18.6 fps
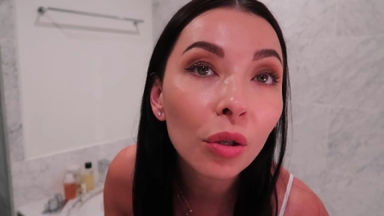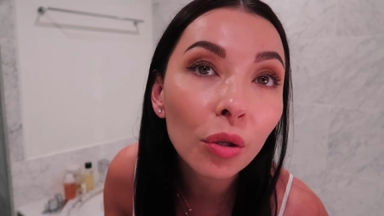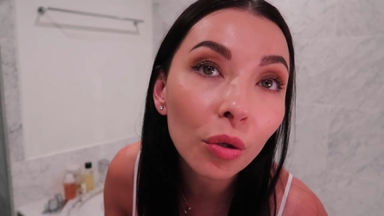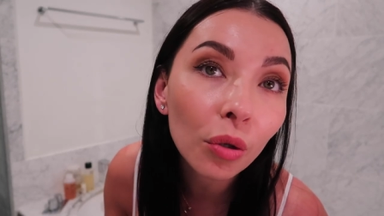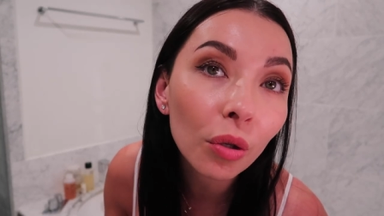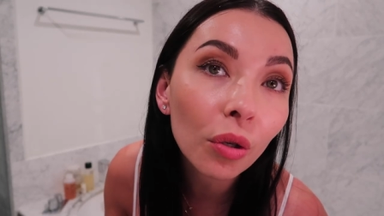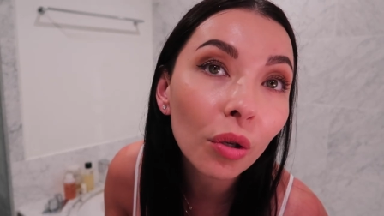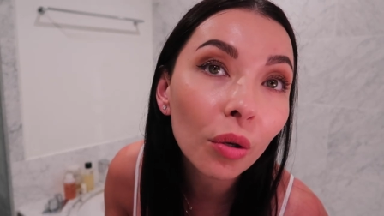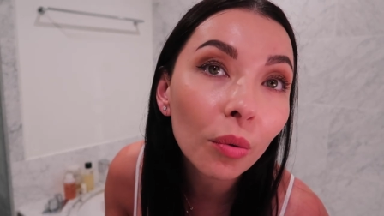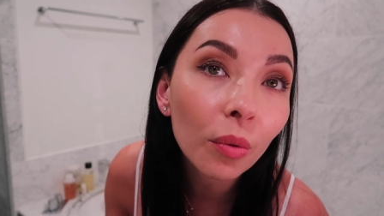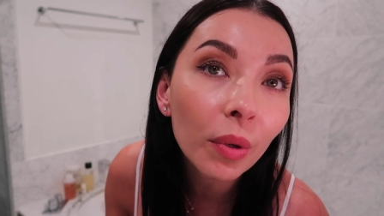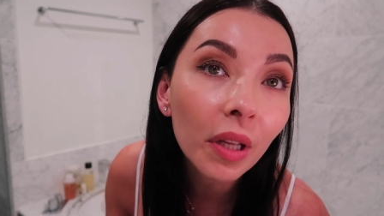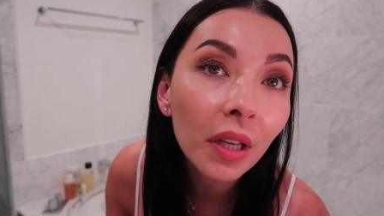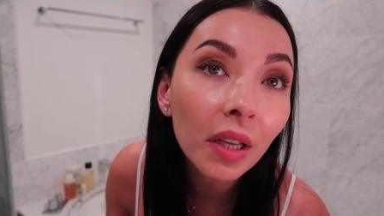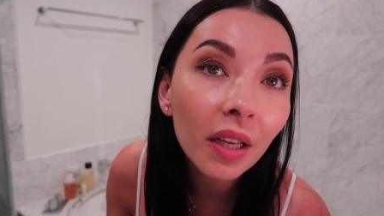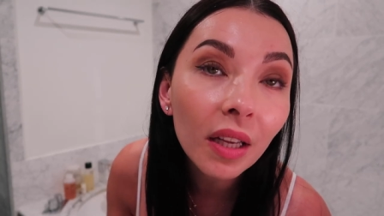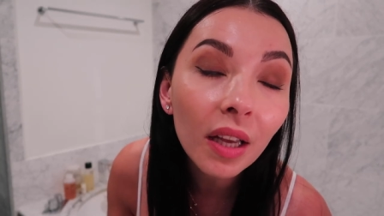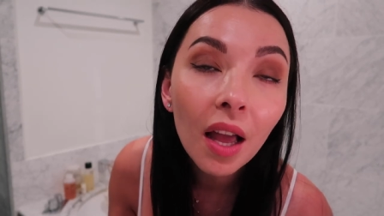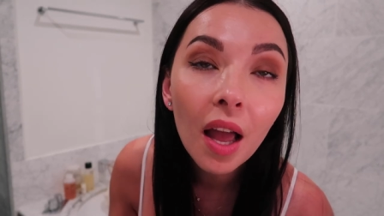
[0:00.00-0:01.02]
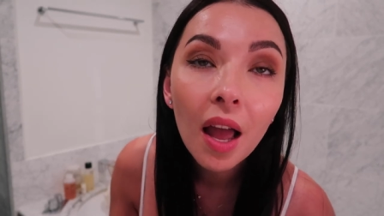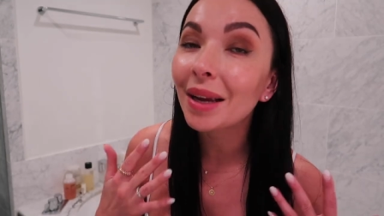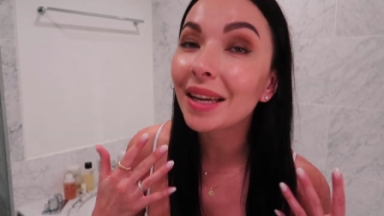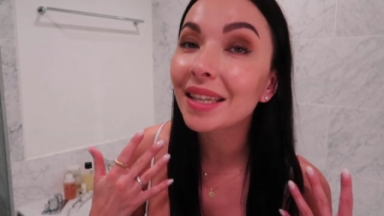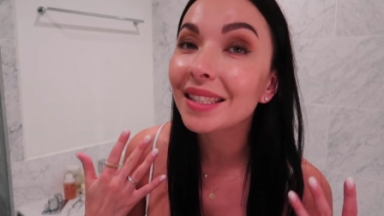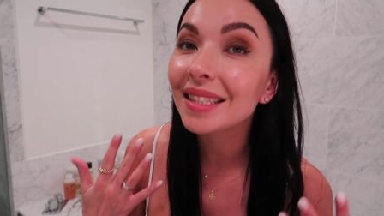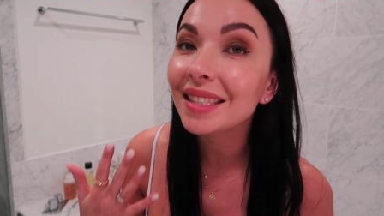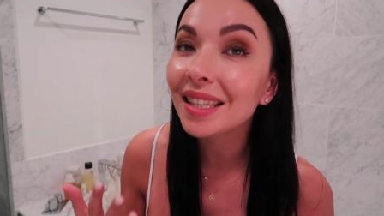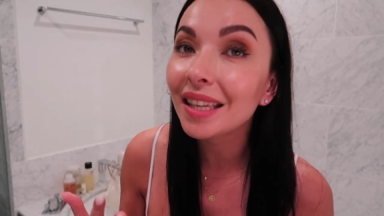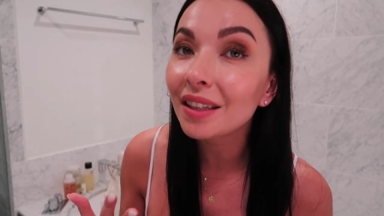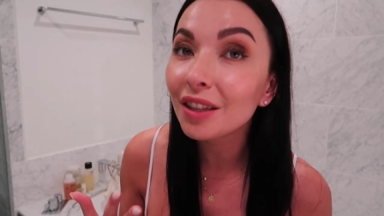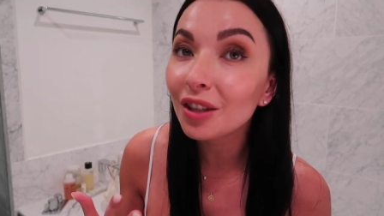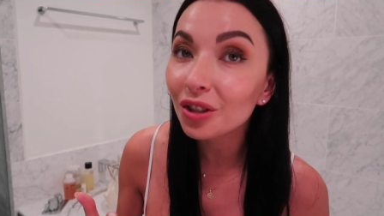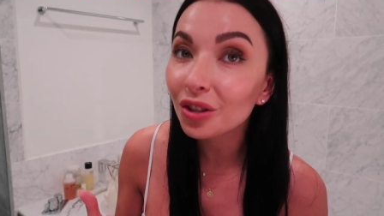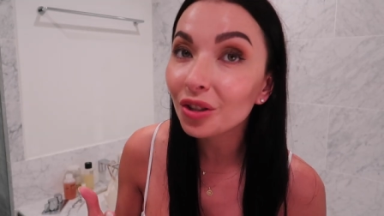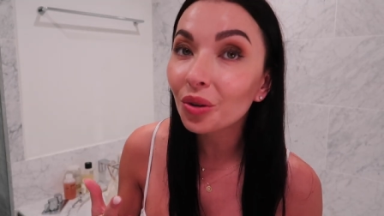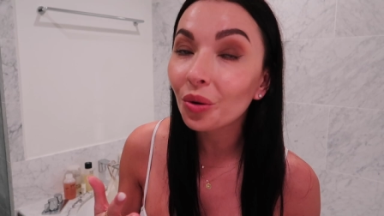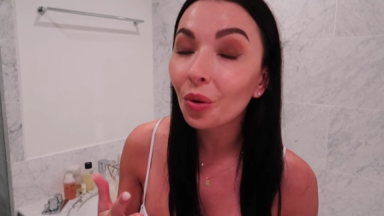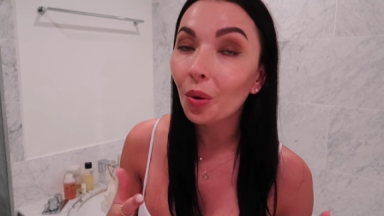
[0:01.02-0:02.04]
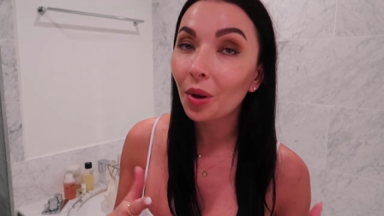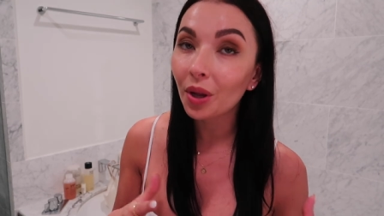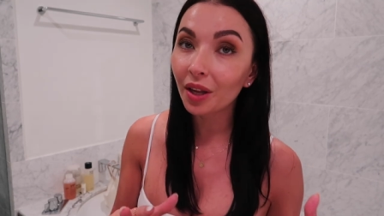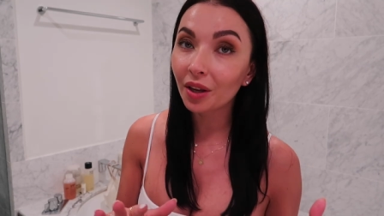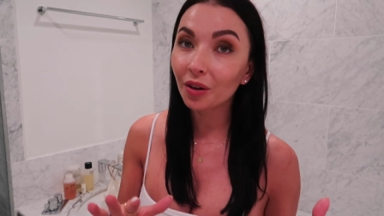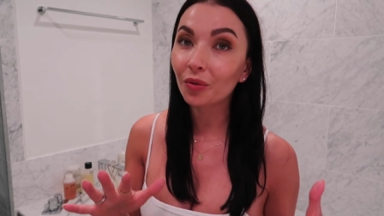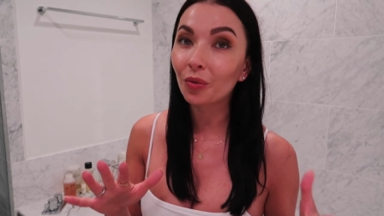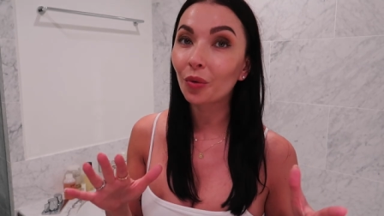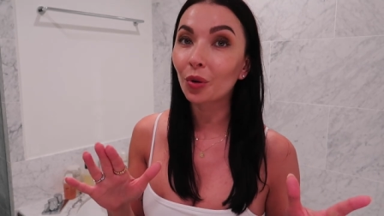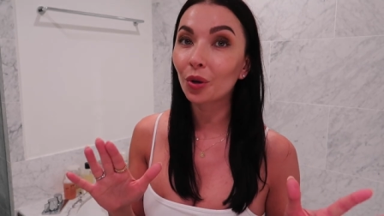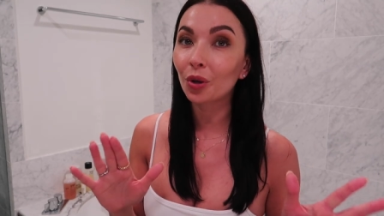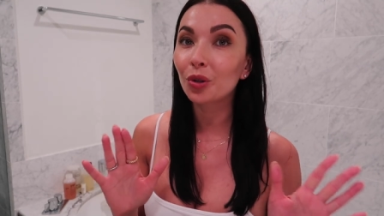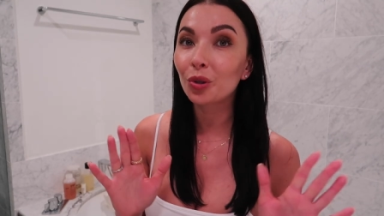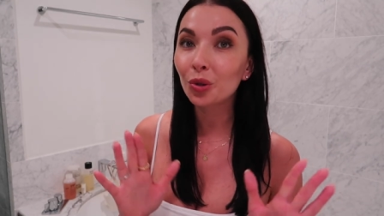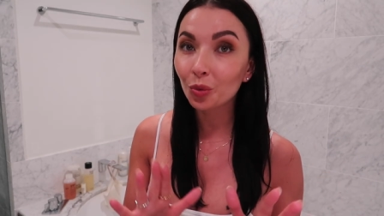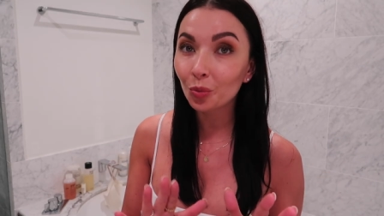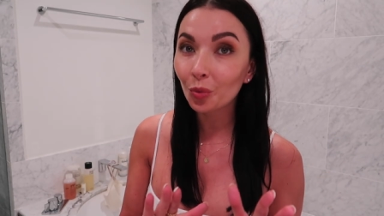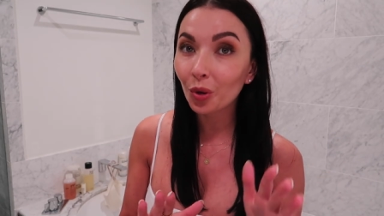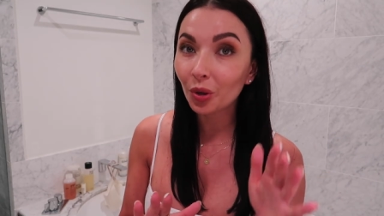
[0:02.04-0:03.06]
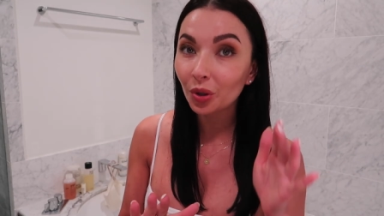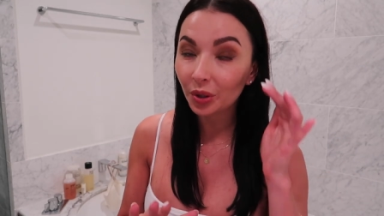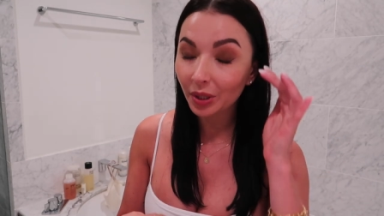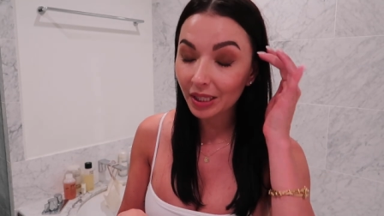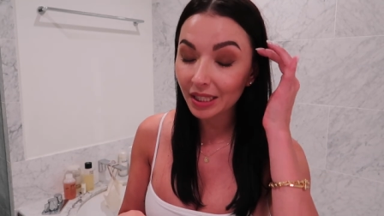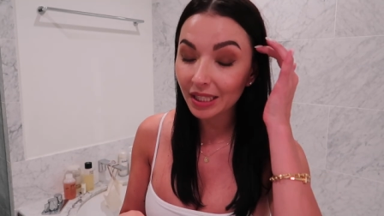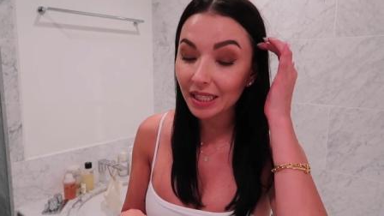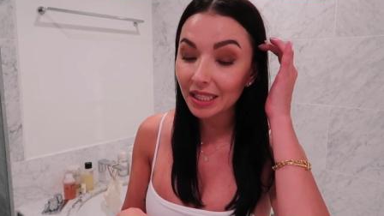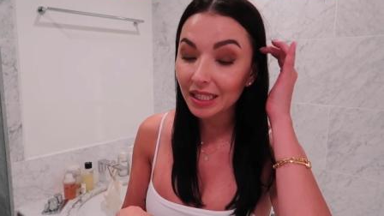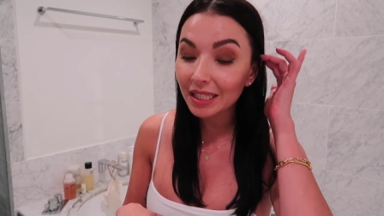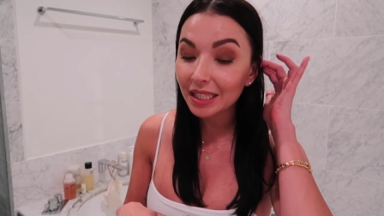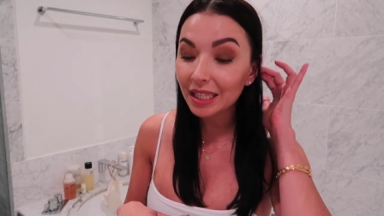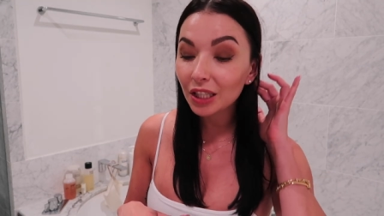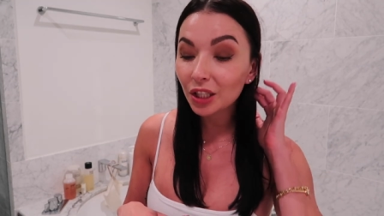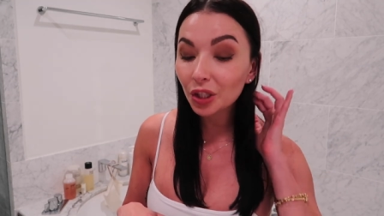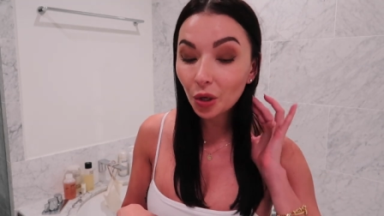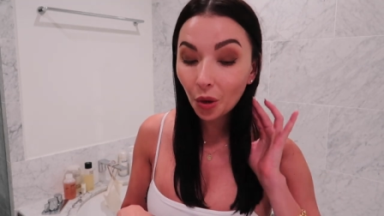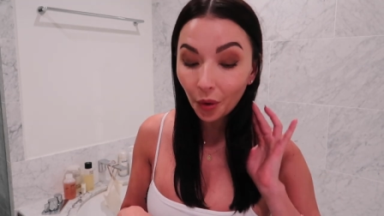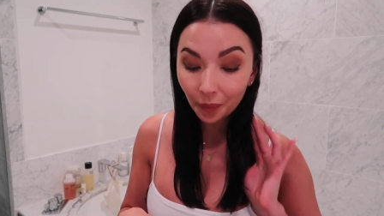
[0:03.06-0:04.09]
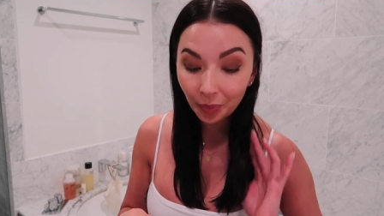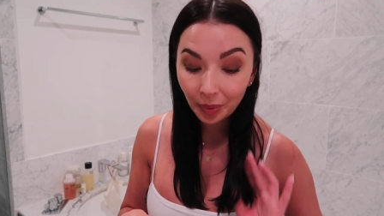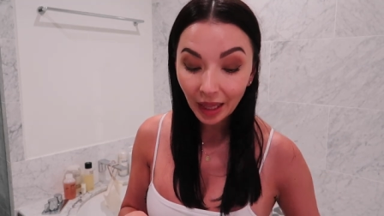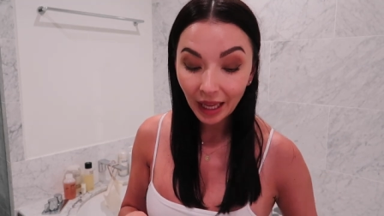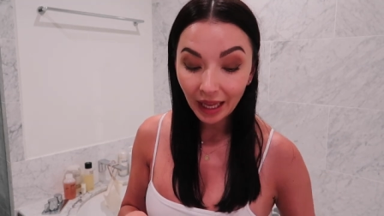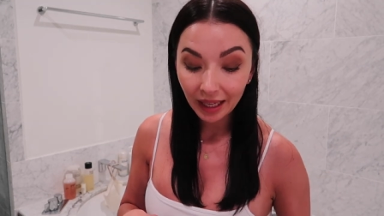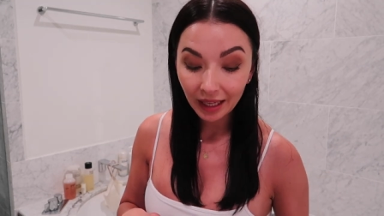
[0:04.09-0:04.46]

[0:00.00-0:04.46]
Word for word: glowing my skin is glowing for two more reasons so